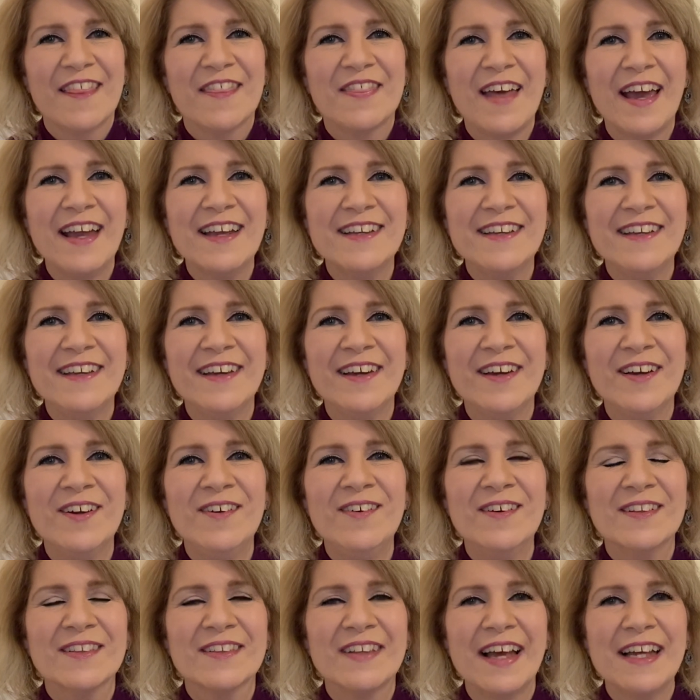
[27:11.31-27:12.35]
Thank
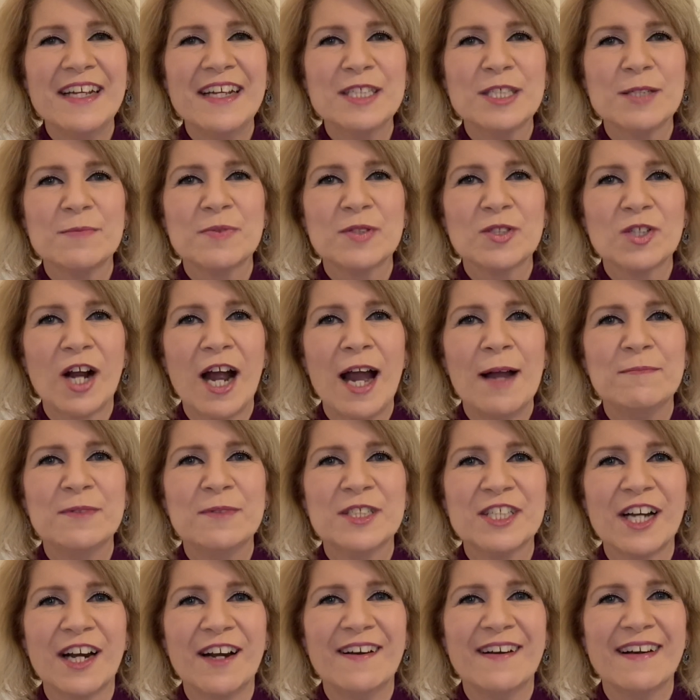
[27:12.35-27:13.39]
you. Like, subscribe,
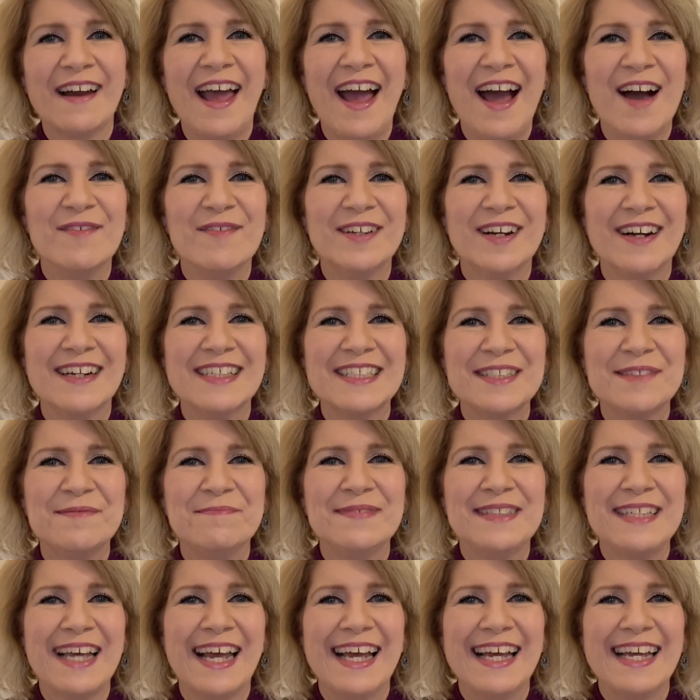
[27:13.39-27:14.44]
share, and have an
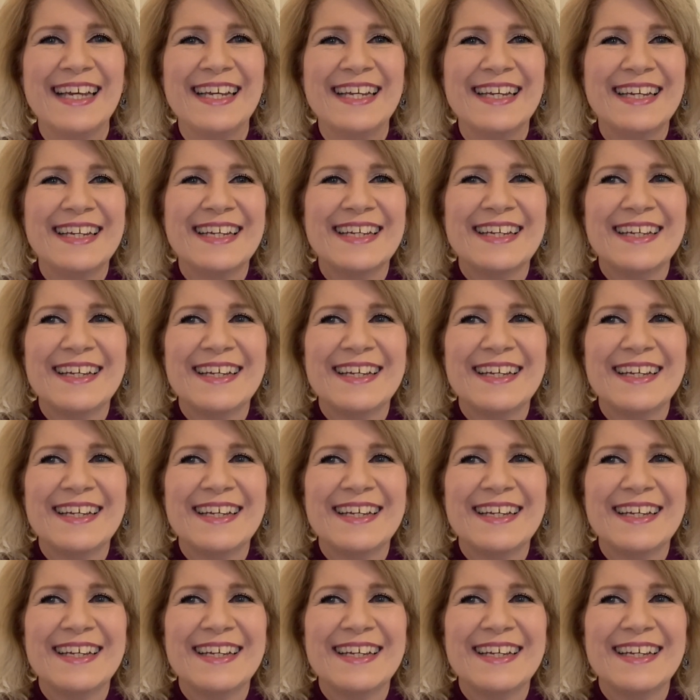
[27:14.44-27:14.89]
awesome day.